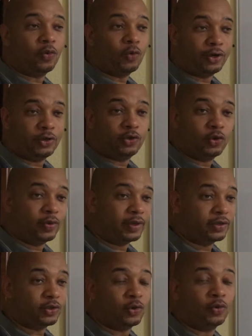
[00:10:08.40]
what you're
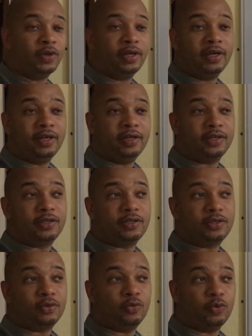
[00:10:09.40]
doing. So
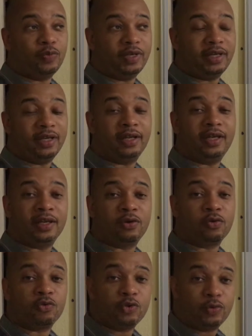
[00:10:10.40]
this would be an
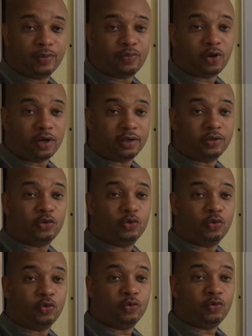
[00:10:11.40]
incongruent product
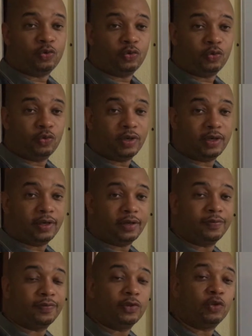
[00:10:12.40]
to
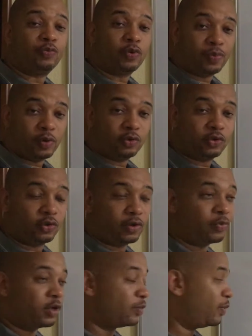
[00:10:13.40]
propose to your
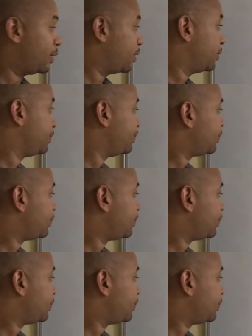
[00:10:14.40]
prospect.